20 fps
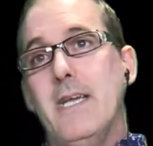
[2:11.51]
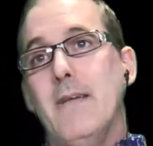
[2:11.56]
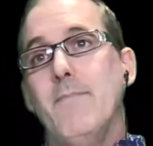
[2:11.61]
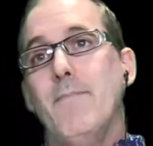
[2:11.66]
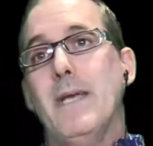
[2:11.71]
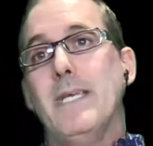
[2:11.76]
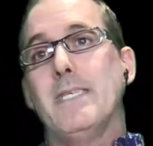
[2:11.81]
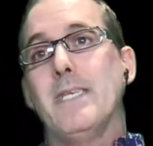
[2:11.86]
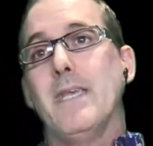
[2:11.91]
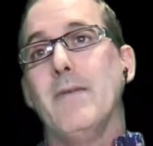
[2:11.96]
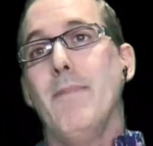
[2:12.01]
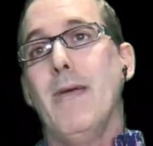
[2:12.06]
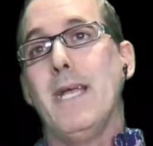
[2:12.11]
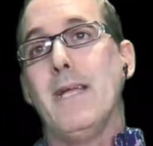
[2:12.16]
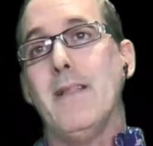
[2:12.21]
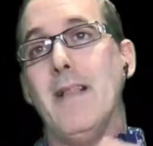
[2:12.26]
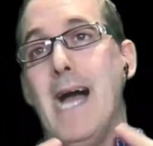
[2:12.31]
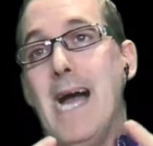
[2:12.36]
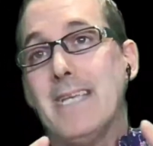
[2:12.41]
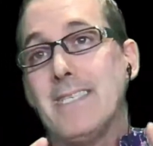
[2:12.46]
basically make
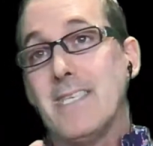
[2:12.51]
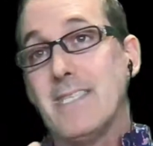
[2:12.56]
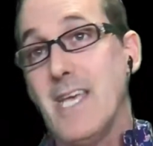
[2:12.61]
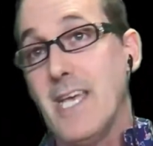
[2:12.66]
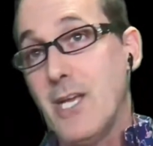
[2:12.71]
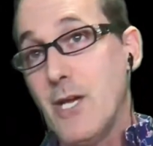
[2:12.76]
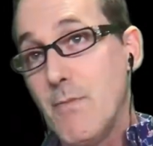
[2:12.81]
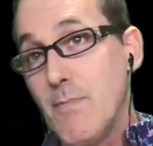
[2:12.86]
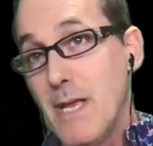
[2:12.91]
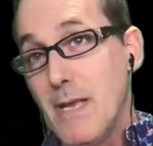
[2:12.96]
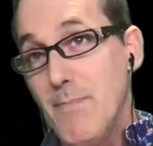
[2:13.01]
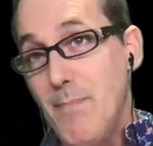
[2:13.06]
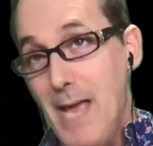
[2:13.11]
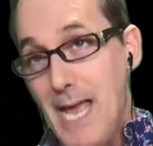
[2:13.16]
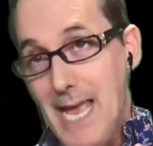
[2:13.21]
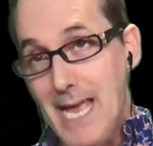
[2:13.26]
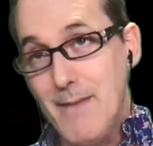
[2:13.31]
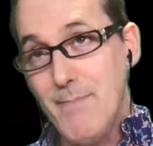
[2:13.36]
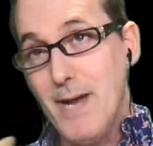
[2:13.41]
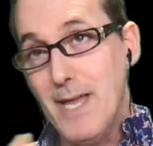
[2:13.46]
classes like you're being
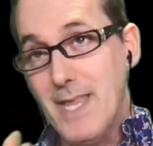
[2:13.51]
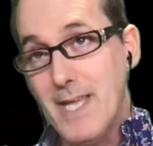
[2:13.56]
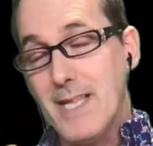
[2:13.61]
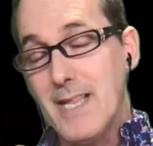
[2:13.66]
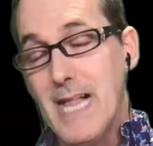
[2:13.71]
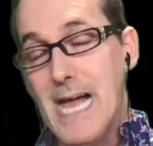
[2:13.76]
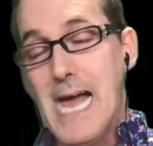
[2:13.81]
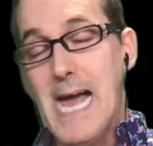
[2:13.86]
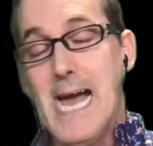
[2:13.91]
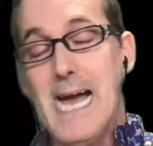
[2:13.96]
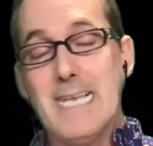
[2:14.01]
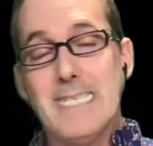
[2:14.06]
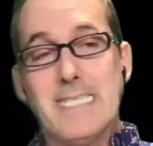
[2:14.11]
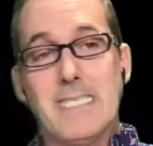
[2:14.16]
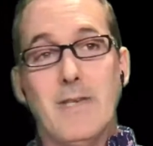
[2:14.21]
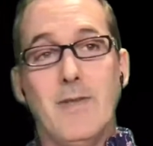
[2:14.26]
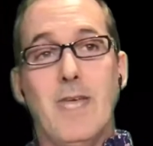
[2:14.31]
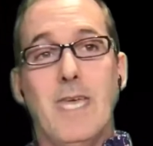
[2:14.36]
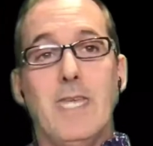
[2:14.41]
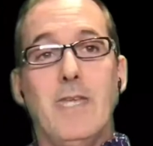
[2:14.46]
paid by the class
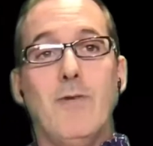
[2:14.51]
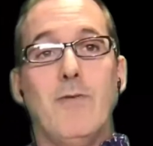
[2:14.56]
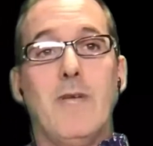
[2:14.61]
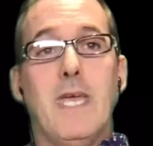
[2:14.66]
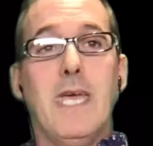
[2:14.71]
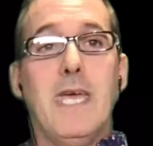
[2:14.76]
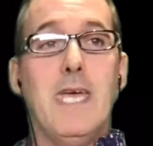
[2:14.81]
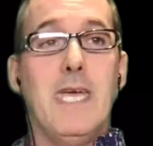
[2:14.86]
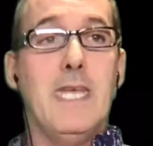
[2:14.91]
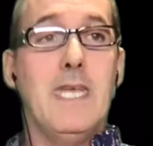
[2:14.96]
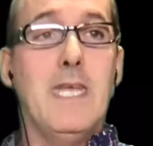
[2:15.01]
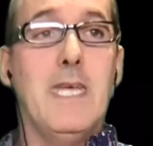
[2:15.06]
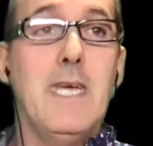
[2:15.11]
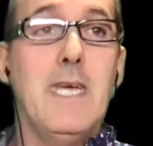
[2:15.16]
so that you can